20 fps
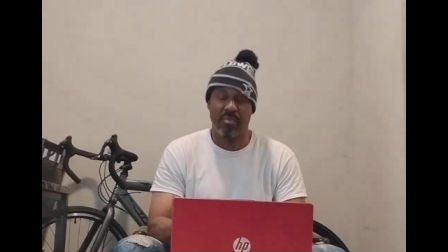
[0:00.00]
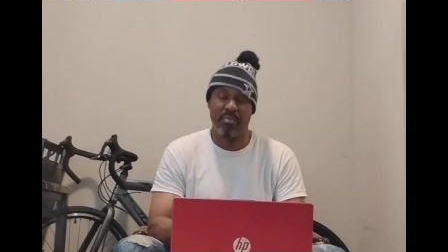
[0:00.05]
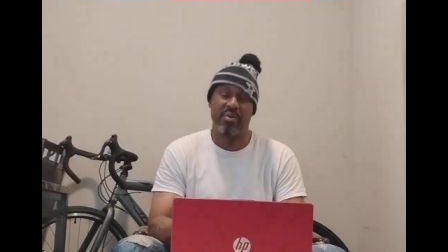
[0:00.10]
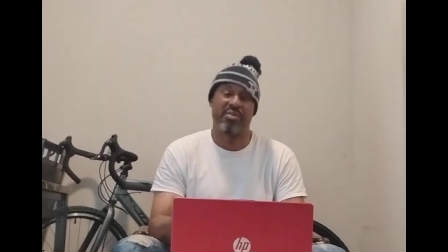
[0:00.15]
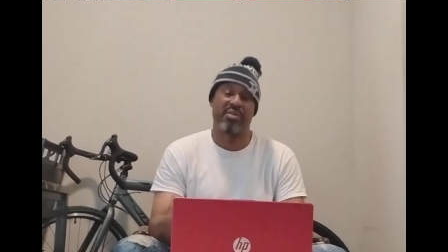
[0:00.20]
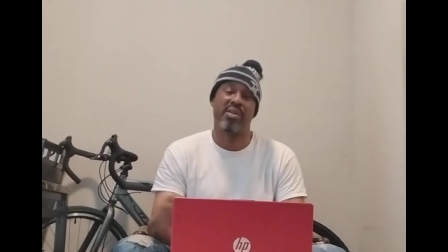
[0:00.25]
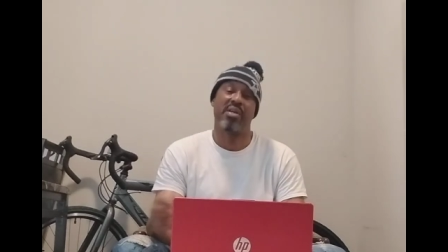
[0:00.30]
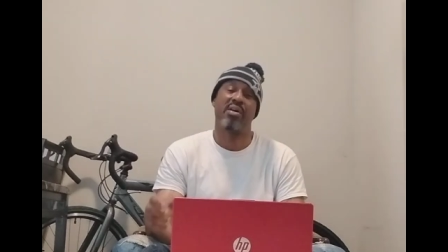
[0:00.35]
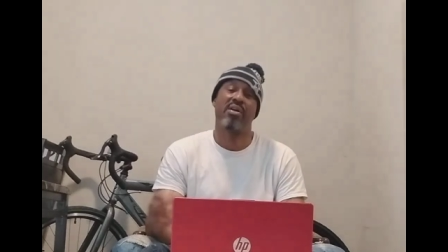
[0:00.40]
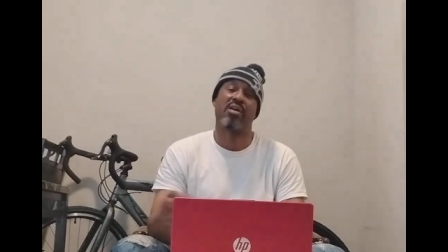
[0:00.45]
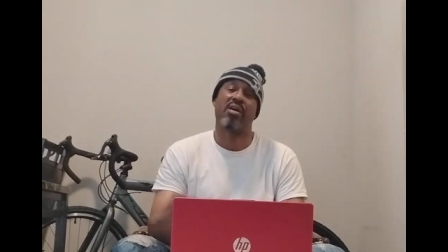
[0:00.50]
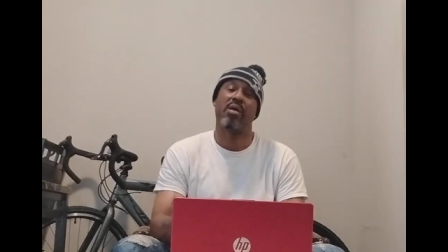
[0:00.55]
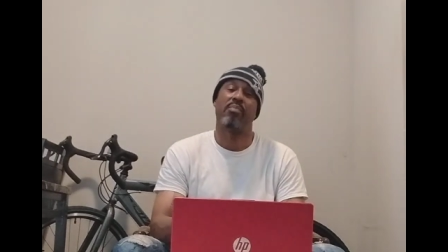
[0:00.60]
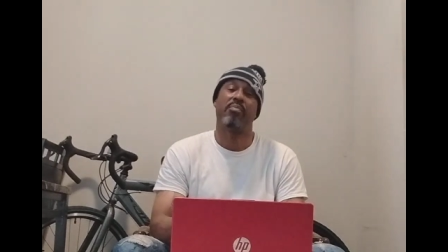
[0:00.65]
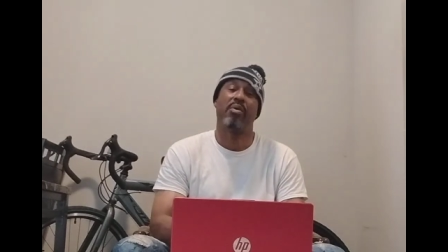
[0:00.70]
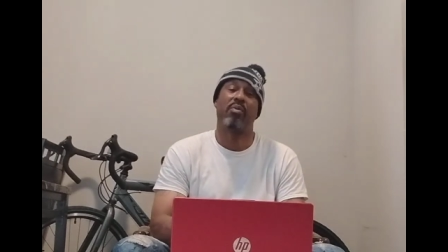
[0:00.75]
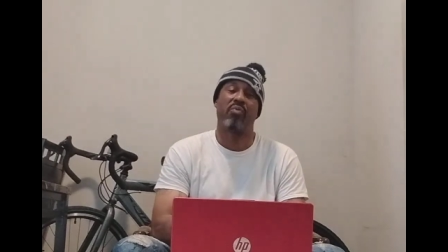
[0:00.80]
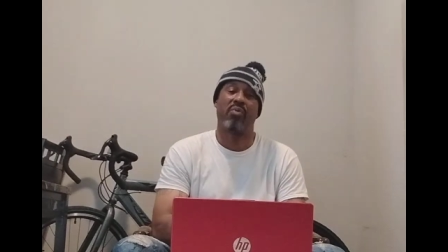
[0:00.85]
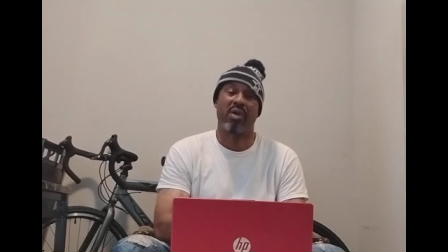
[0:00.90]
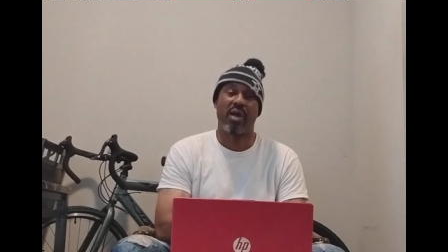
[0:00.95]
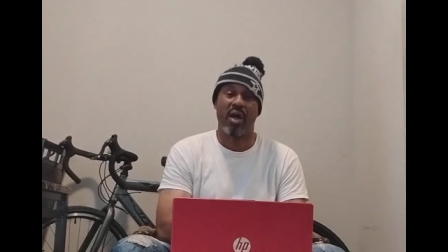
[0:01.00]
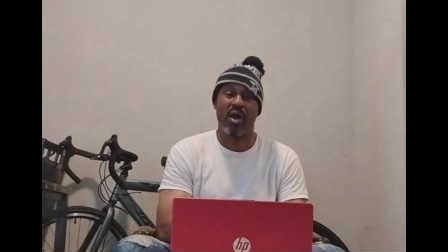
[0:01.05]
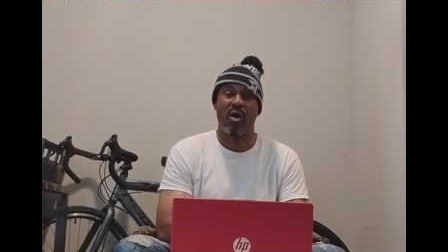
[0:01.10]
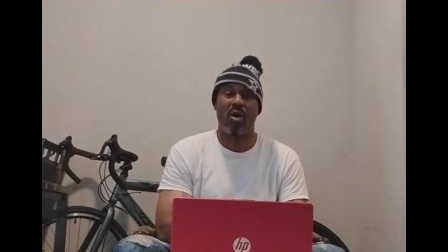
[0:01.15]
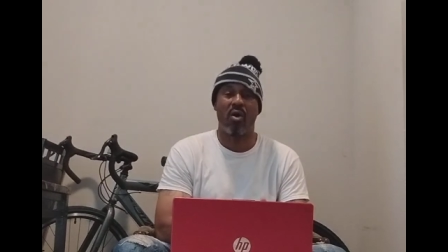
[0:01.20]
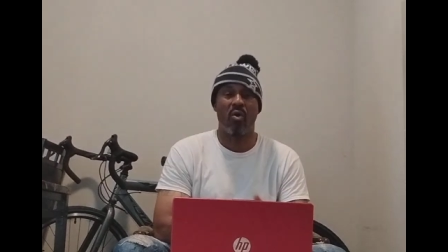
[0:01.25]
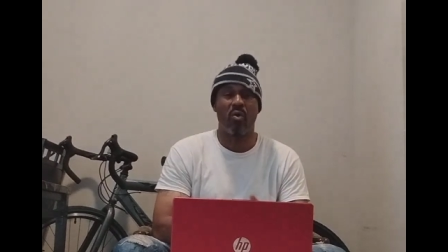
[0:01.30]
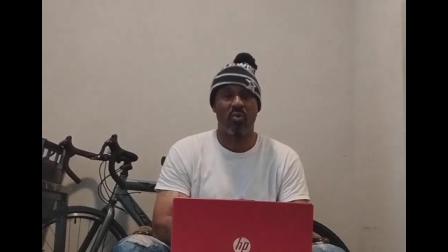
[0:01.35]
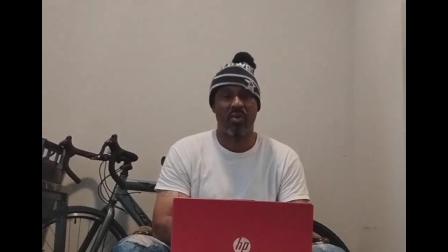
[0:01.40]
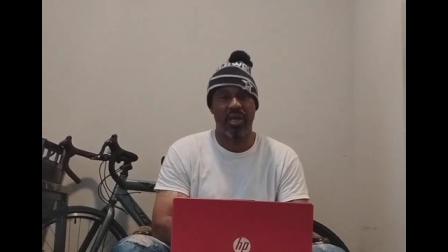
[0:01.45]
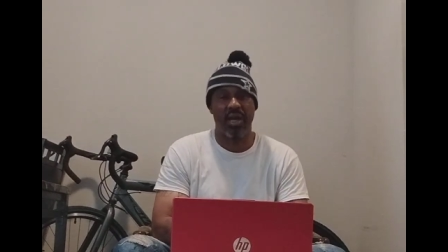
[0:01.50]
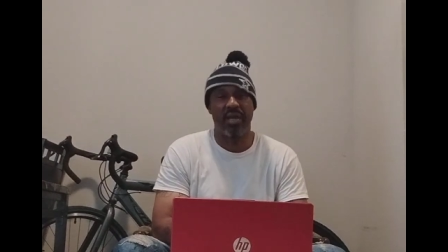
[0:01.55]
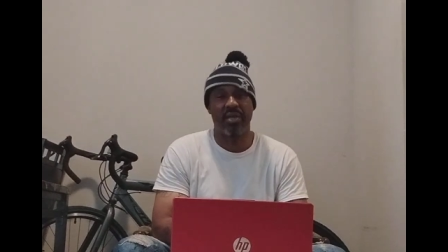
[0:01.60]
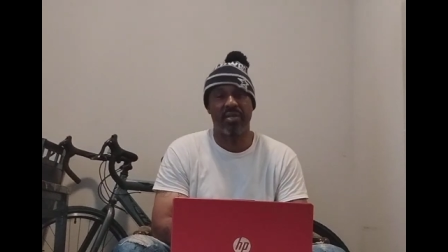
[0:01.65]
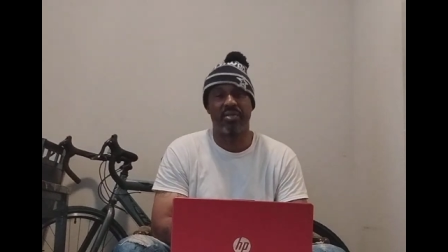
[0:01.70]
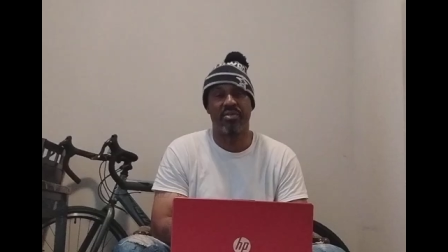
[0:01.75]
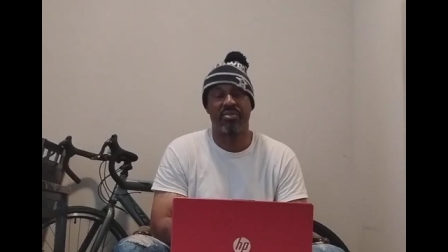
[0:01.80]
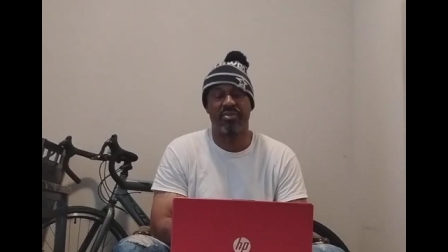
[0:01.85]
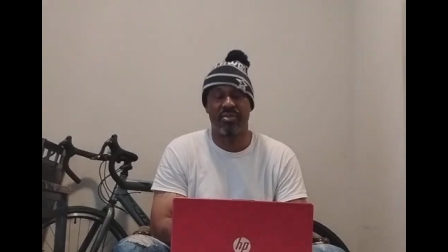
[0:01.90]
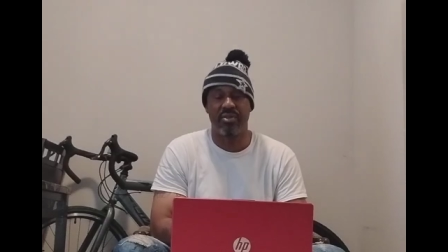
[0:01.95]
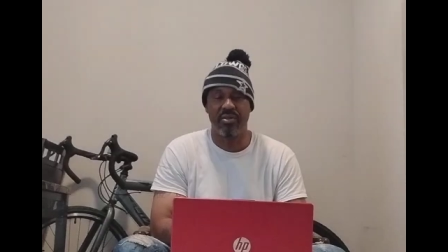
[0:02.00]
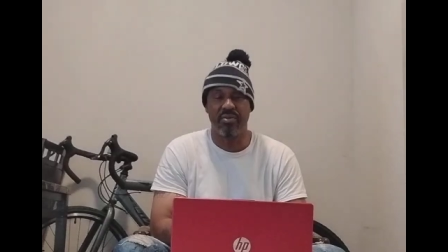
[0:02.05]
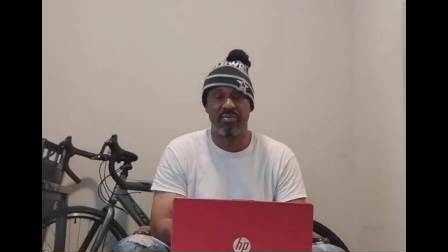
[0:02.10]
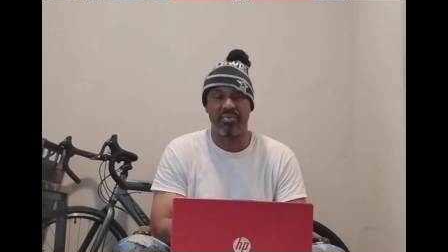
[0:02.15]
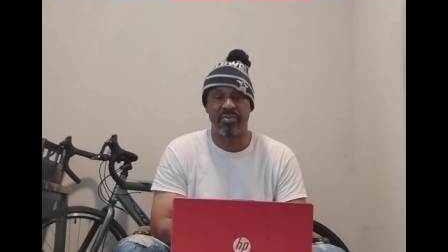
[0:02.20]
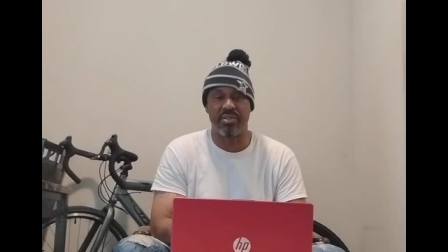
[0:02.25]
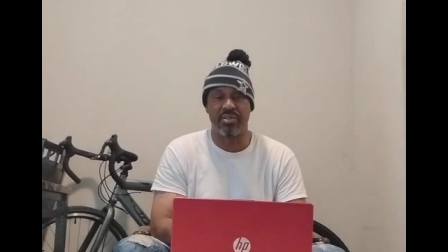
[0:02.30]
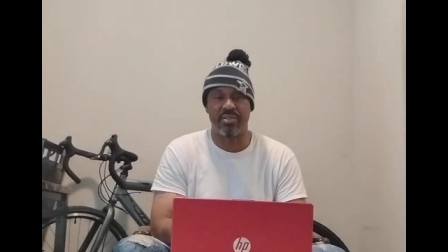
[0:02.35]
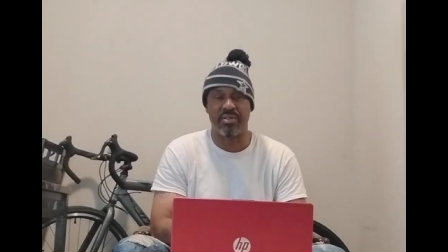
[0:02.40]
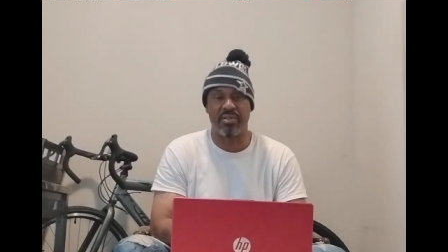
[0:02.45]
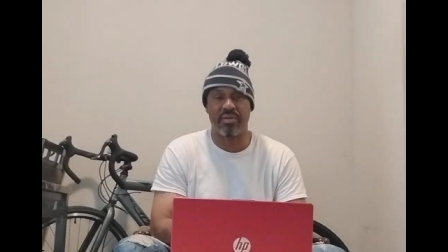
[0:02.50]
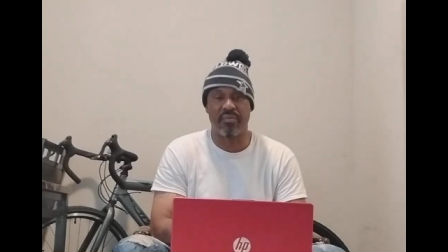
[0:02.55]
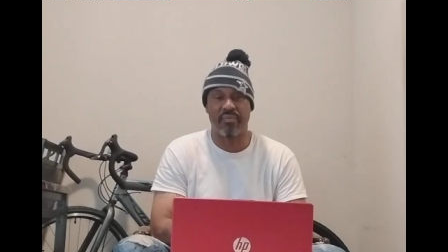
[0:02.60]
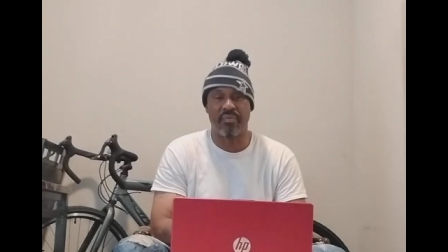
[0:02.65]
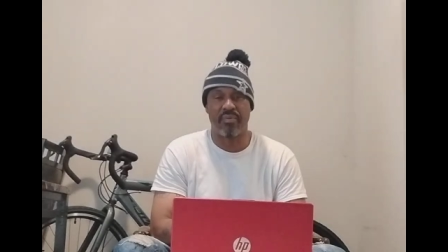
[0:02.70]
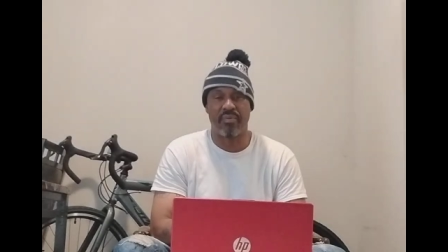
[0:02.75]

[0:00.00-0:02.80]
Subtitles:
But they'll come up with all kind of excuses.